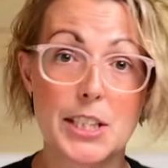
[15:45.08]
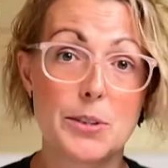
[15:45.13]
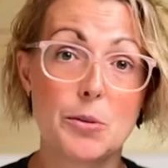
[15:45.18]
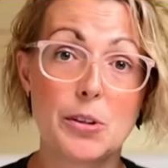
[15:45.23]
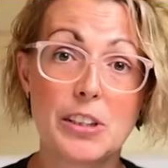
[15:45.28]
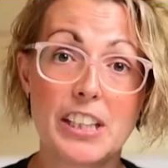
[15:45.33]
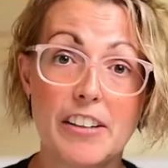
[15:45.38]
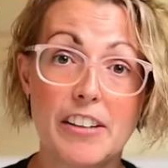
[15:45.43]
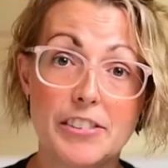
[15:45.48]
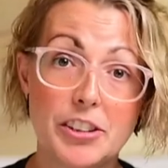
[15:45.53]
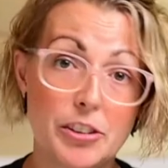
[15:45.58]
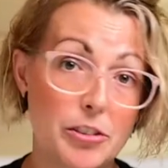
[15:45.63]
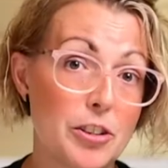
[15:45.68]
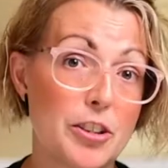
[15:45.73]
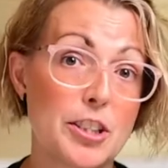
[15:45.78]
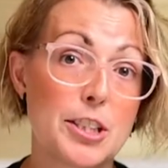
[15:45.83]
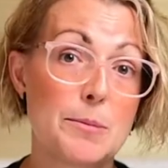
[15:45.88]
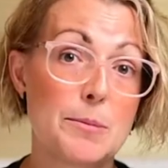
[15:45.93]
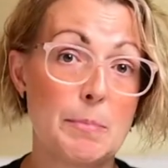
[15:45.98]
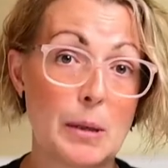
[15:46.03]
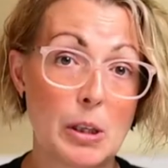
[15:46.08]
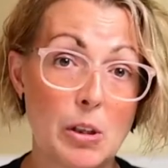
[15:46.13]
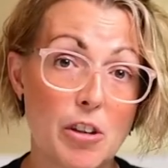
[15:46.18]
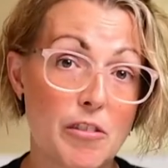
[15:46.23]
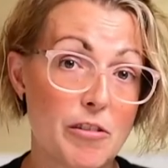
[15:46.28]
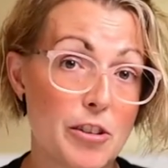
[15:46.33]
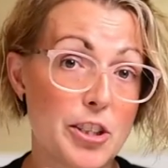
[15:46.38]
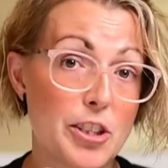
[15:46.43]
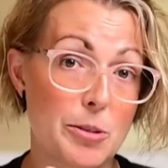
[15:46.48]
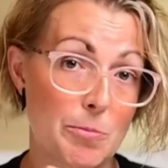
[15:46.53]
will give you your
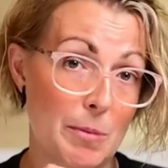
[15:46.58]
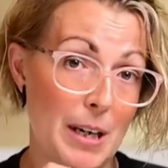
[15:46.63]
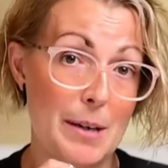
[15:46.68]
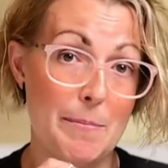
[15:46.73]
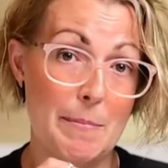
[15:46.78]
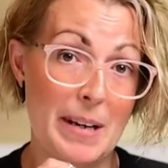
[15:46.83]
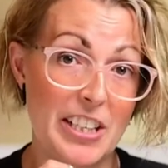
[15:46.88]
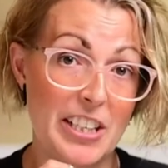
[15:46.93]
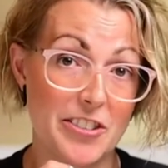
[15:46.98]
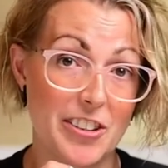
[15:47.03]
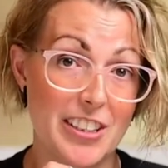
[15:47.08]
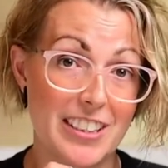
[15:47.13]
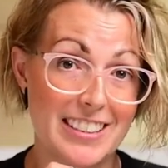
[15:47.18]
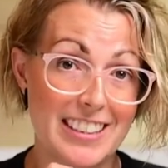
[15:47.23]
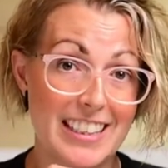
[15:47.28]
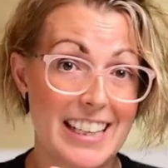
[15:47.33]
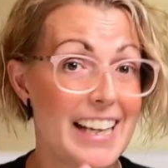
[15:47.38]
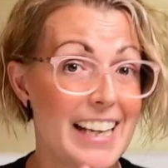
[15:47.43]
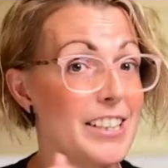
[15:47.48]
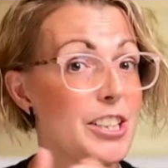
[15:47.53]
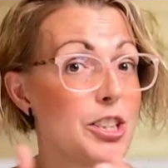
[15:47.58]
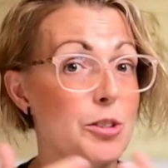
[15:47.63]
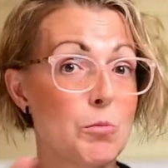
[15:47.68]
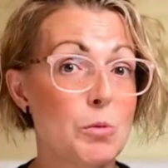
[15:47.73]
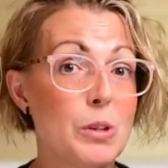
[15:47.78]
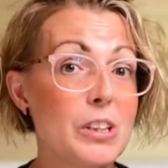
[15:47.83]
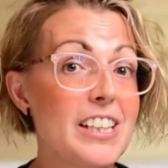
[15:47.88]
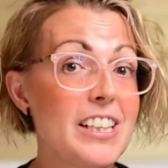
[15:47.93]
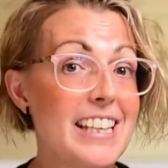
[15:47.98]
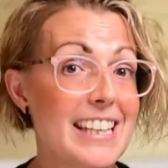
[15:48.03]
spillover spread matrix, and it's
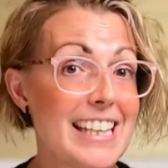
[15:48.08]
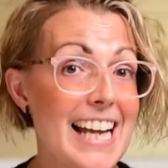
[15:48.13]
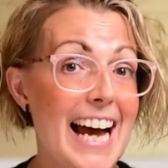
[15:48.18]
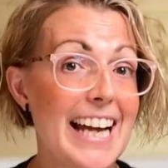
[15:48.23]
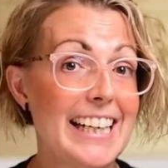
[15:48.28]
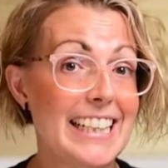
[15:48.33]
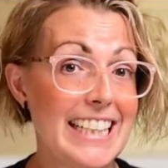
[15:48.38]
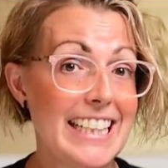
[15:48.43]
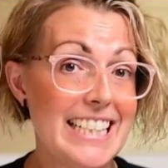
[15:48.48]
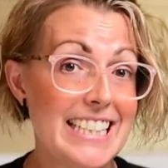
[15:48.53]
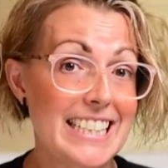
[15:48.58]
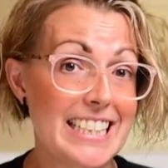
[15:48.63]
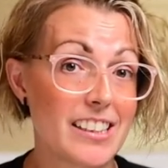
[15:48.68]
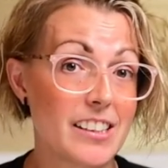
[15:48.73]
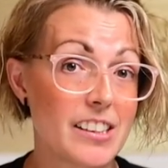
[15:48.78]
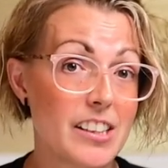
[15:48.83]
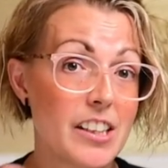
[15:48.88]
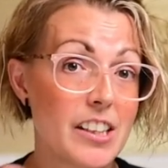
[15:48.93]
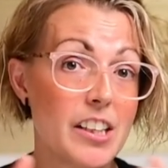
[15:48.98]
really that easy.